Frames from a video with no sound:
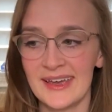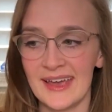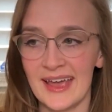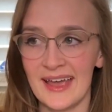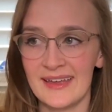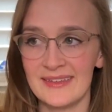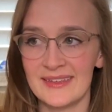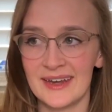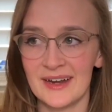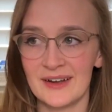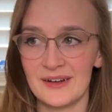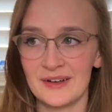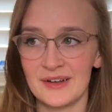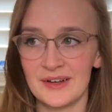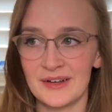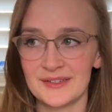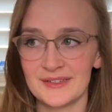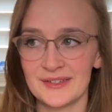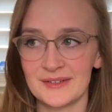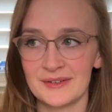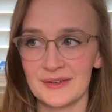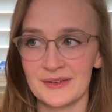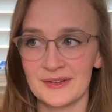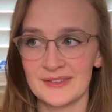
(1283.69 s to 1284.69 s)
And then I'll
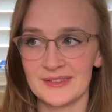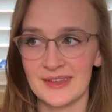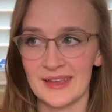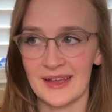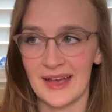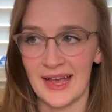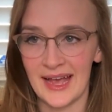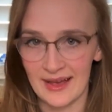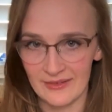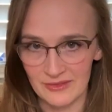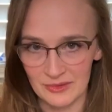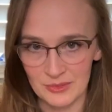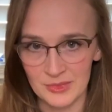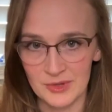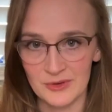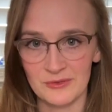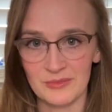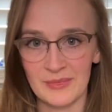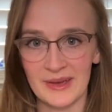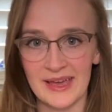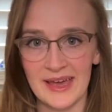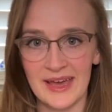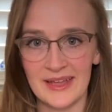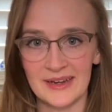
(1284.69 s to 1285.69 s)
also notice, like, I haven't
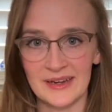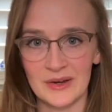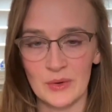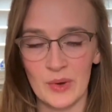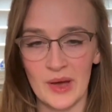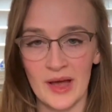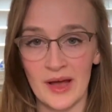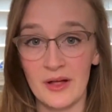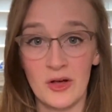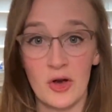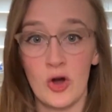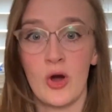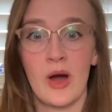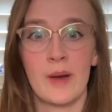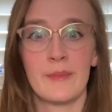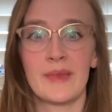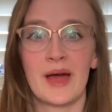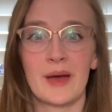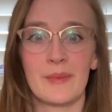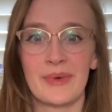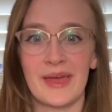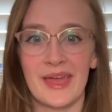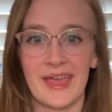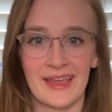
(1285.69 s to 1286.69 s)
moved my head in a while. Oh, I'm
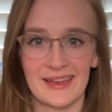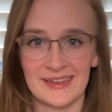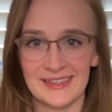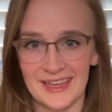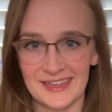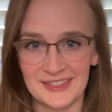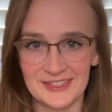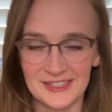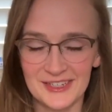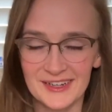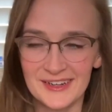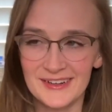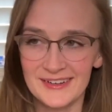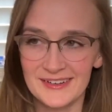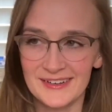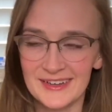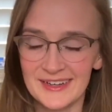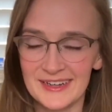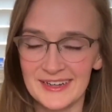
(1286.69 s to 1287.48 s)
not paying attention,